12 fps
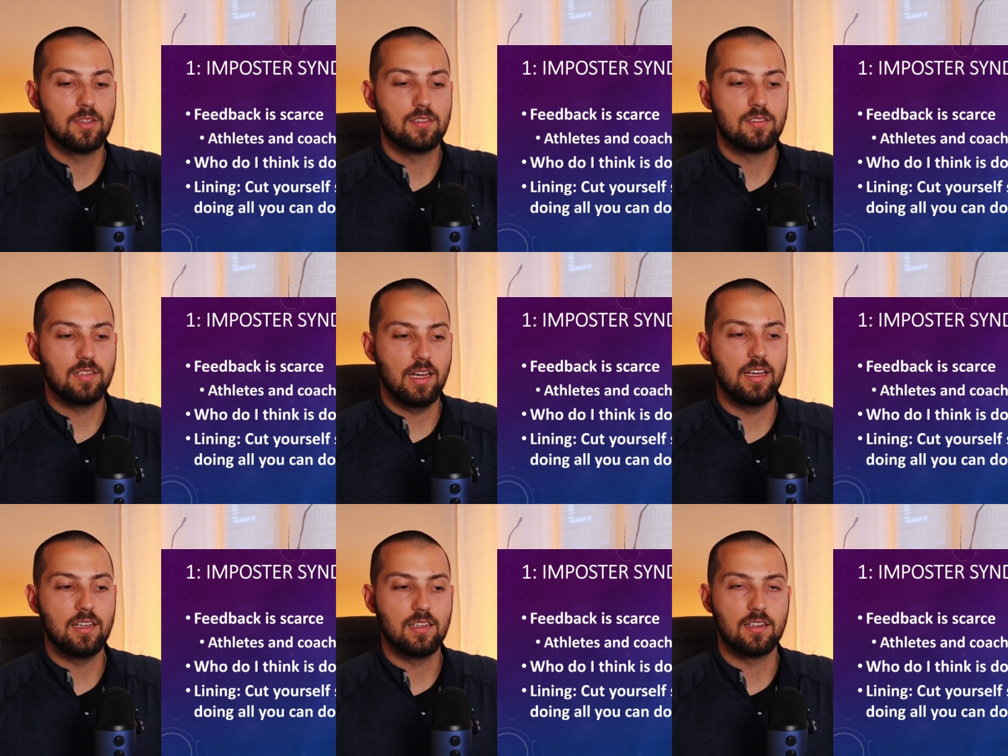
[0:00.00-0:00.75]

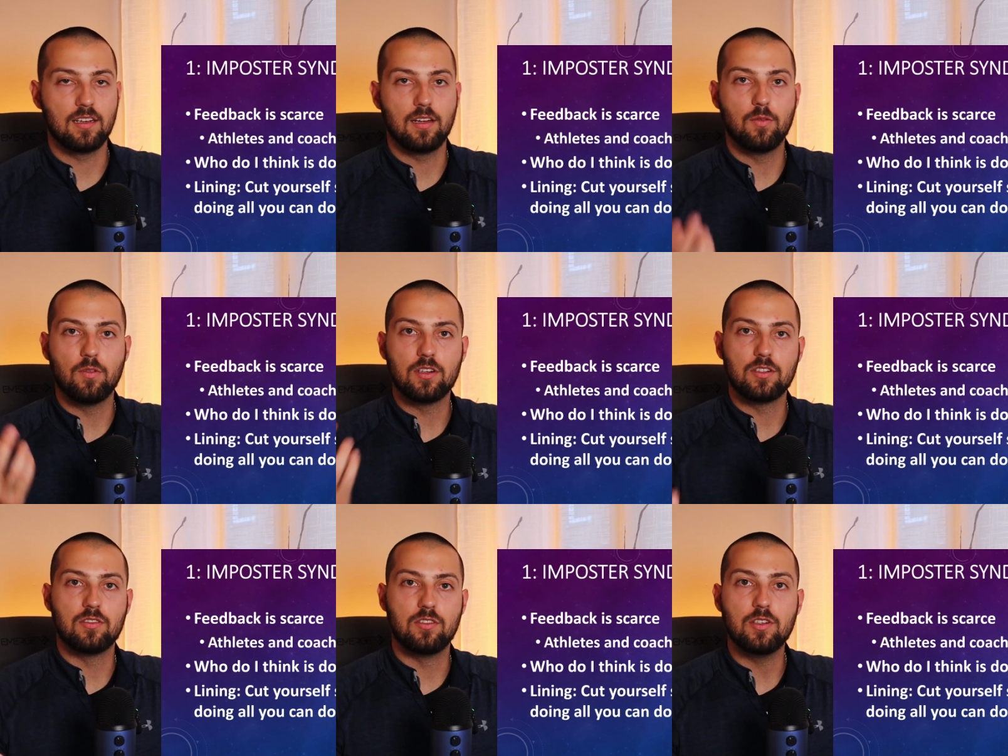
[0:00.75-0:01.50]
saying and what
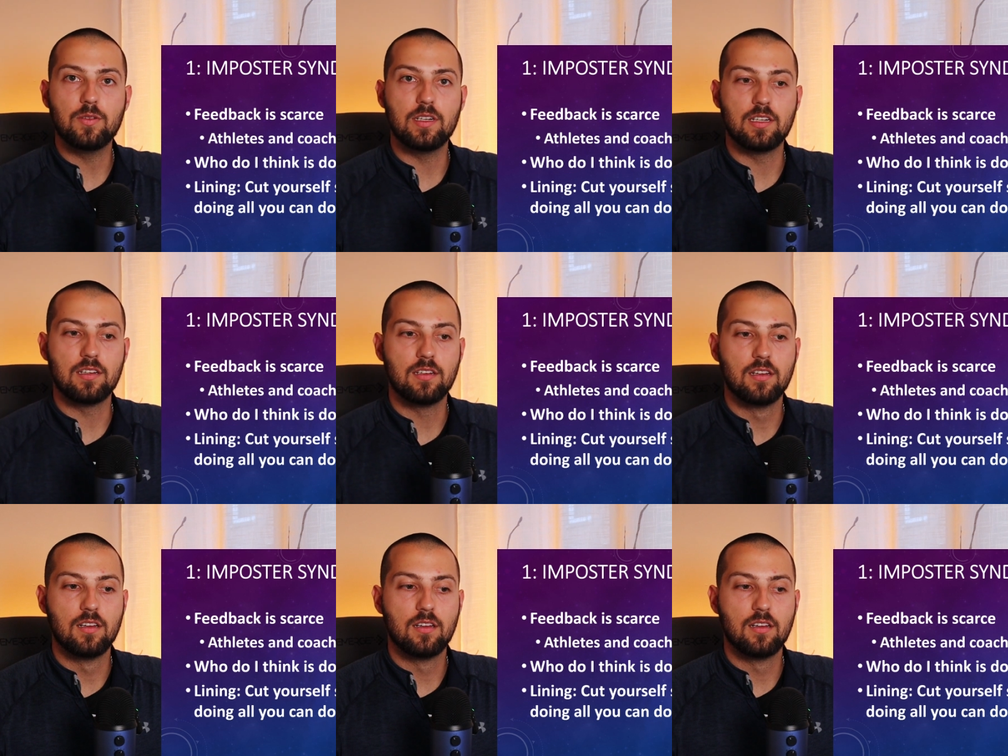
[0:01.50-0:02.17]
you're doing,